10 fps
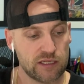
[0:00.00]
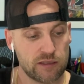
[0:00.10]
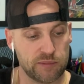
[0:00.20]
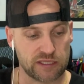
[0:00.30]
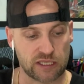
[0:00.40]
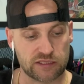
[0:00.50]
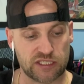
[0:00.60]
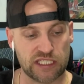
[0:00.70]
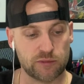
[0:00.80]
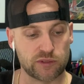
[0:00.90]
because
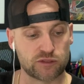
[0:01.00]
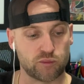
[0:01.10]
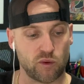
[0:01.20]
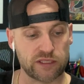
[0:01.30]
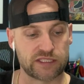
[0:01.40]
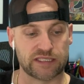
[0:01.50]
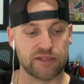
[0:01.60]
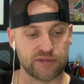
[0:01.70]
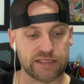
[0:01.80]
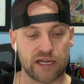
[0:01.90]
he was once
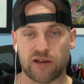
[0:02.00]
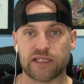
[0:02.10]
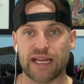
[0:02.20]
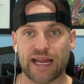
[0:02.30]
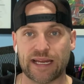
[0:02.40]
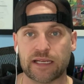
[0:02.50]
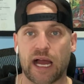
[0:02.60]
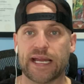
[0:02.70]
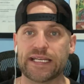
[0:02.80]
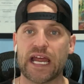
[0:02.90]
living there again.
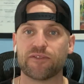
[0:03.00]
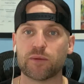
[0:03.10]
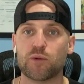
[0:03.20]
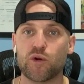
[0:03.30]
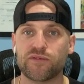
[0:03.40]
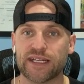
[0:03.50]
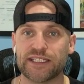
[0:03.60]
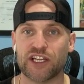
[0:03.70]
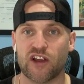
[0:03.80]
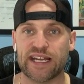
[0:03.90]
I never moved in
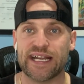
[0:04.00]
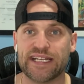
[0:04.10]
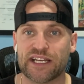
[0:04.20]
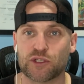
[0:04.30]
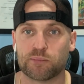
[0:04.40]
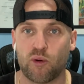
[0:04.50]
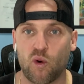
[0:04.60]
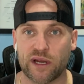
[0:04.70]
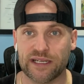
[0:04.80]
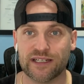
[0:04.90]
there at any other
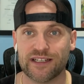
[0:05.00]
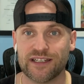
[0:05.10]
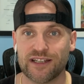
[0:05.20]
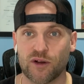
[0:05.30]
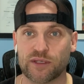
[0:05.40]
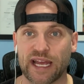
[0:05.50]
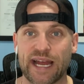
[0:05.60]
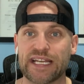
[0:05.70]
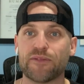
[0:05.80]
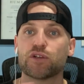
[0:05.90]
point. Okay? I
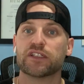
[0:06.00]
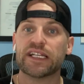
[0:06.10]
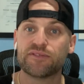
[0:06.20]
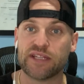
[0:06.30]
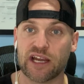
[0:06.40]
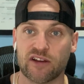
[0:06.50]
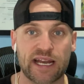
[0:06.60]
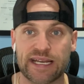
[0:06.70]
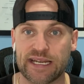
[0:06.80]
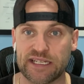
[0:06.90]
never lived there
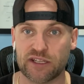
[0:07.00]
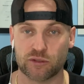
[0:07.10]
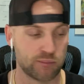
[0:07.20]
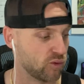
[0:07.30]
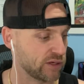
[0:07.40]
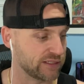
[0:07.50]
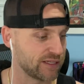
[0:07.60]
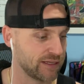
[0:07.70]
at any other point.